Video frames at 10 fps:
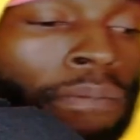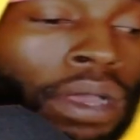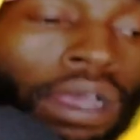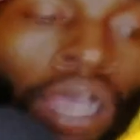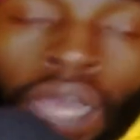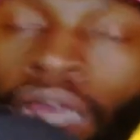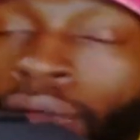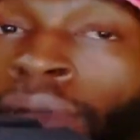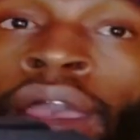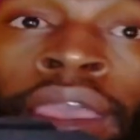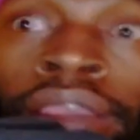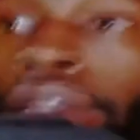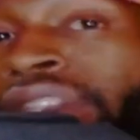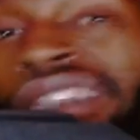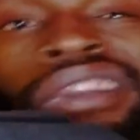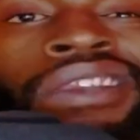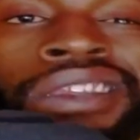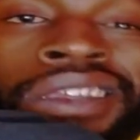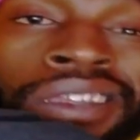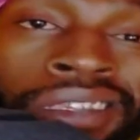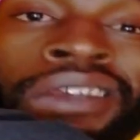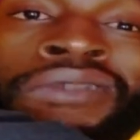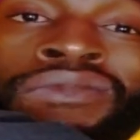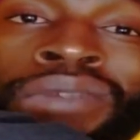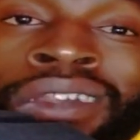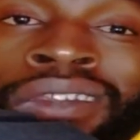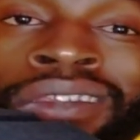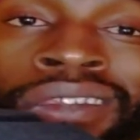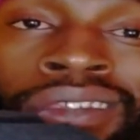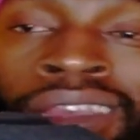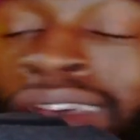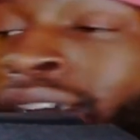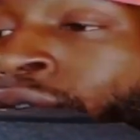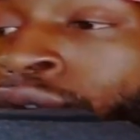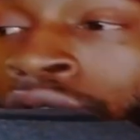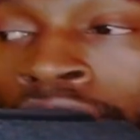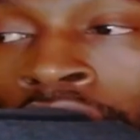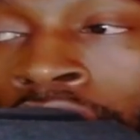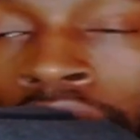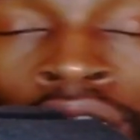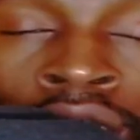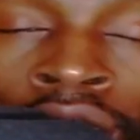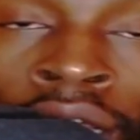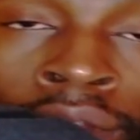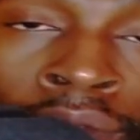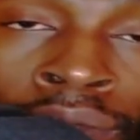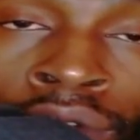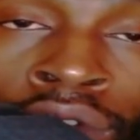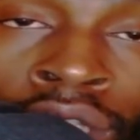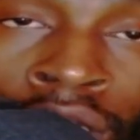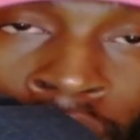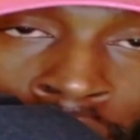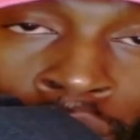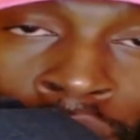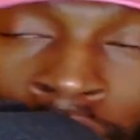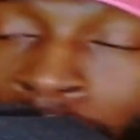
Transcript: but hey, consistency isn't everybody's forte, and a lot of people don't stand on what